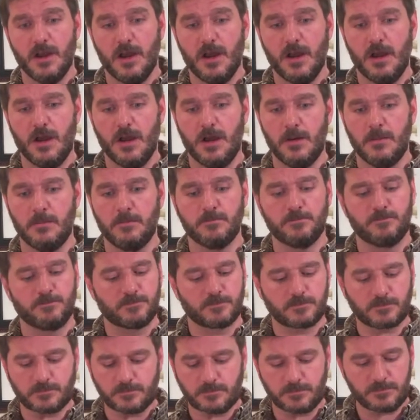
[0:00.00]

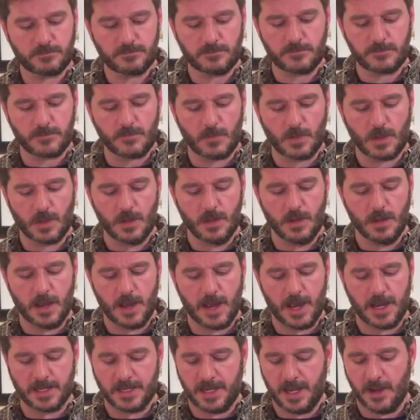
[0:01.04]

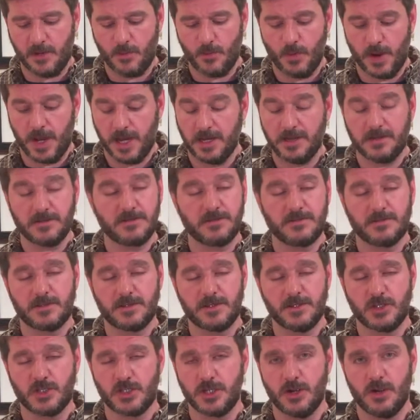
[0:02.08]
I can't wait
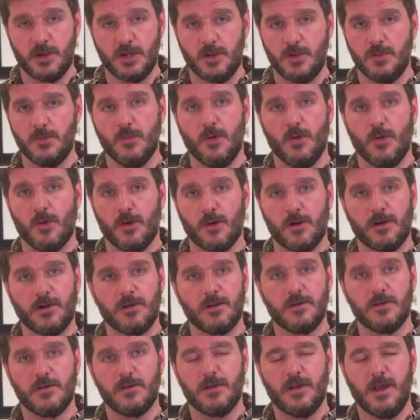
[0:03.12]
to show you
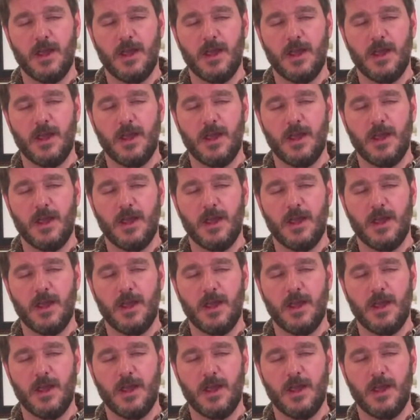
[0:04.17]
more,